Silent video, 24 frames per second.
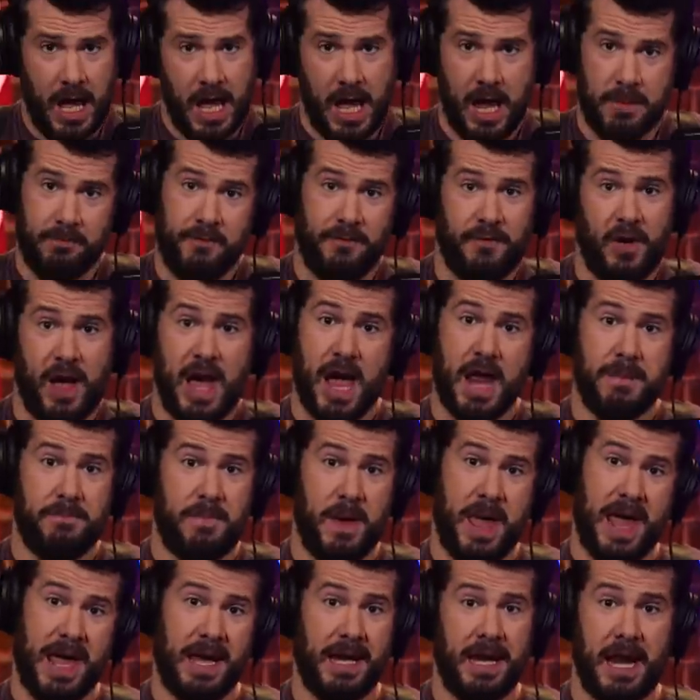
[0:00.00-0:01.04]
I'm fine
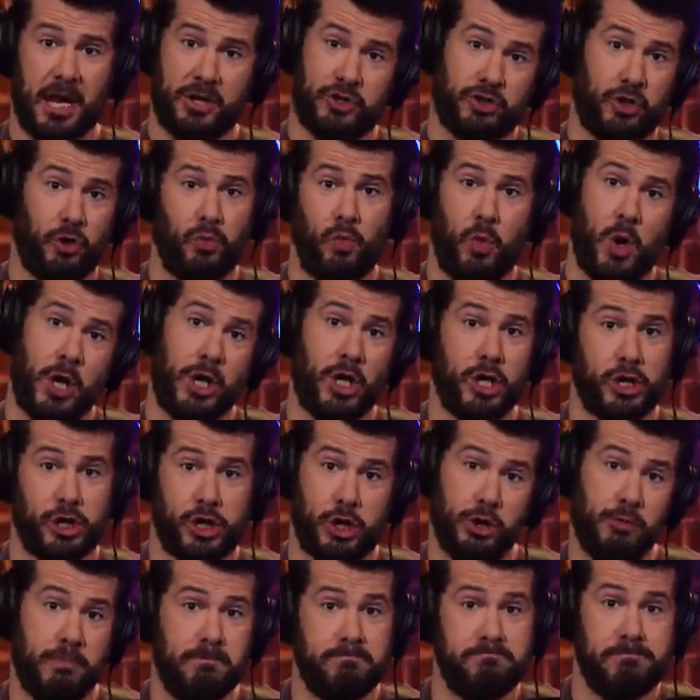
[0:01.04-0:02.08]
paying an extra one or
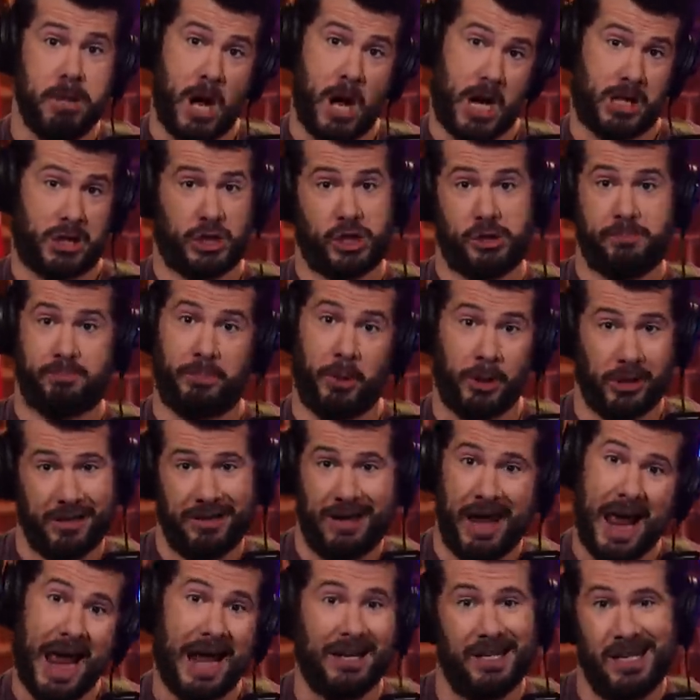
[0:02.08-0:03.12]
two bucks per
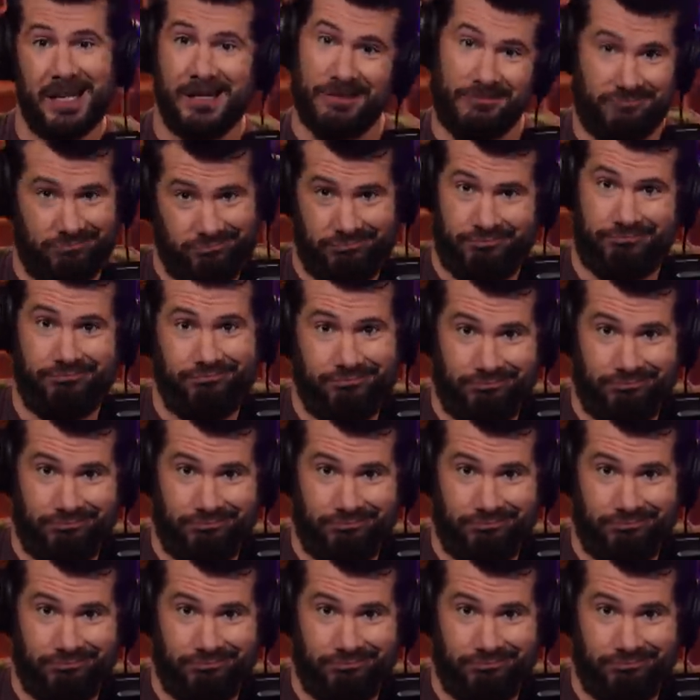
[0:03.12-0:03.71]
gallon.